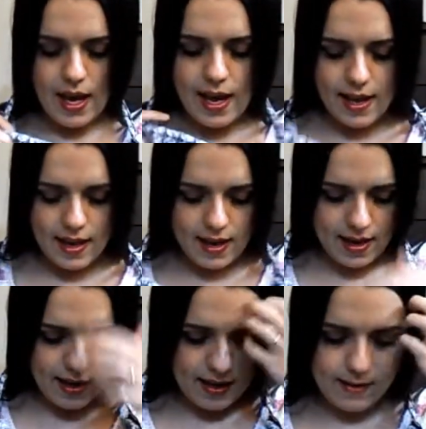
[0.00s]

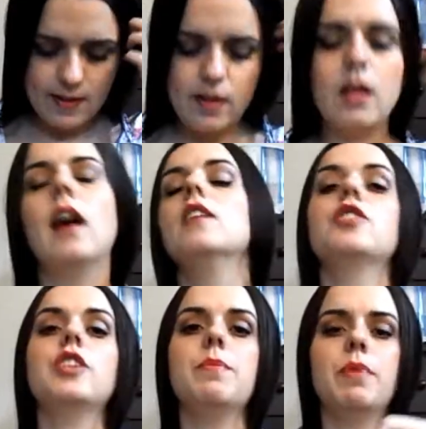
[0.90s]
And
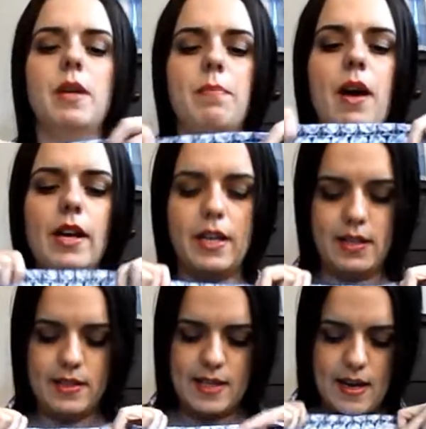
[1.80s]
she put a pocket
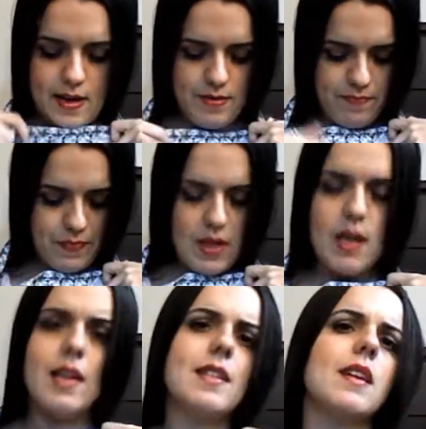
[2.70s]
inside,
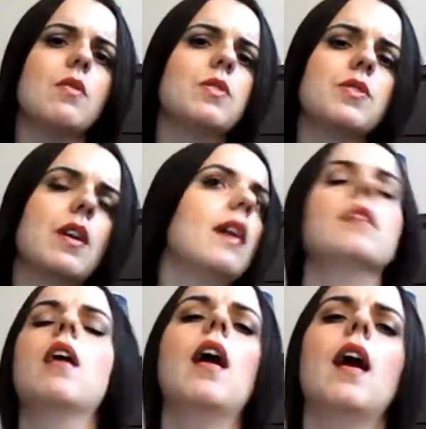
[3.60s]
because
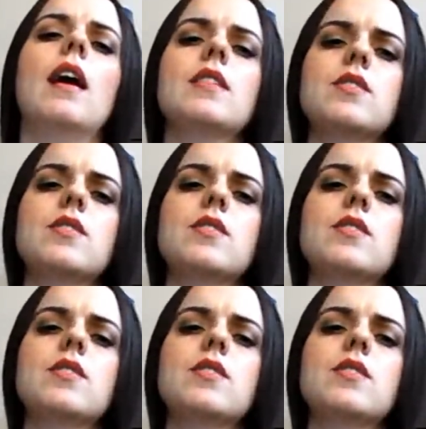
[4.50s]
I